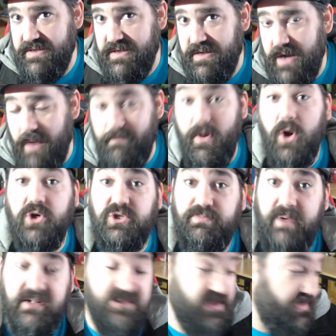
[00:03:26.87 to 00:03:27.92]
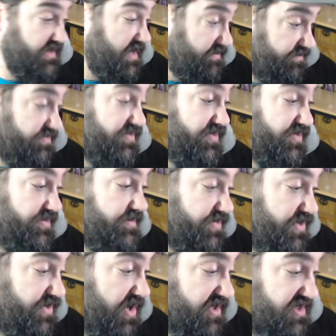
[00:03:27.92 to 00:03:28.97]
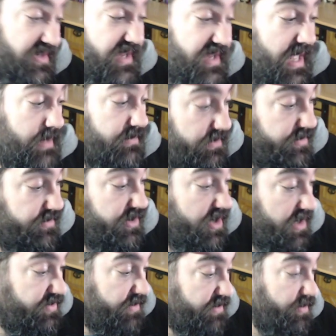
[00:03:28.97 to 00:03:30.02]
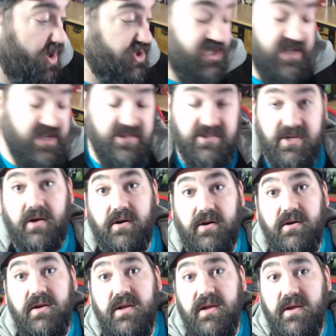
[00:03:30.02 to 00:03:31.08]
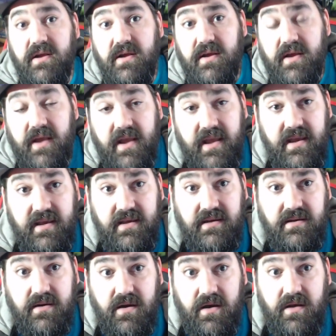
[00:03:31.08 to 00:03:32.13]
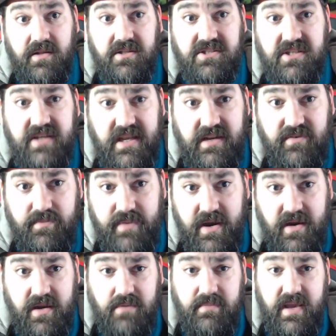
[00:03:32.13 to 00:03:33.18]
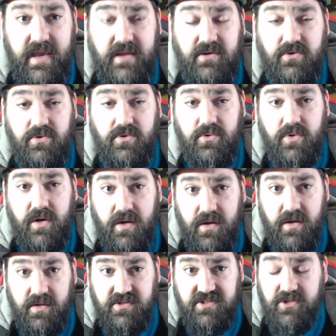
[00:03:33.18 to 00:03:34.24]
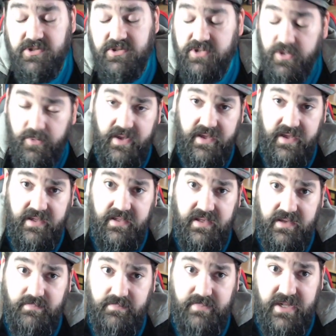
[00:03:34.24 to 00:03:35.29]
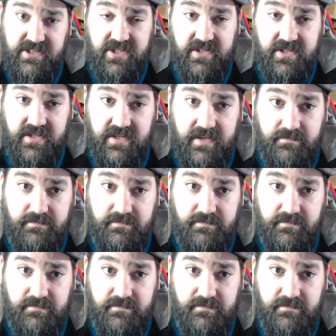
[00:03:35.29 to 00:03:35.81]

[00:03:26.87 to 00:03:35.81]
marsh, basically. Thus the name of the book, The Marsh King's Daughter. And it's a Native American man who steals her away and basically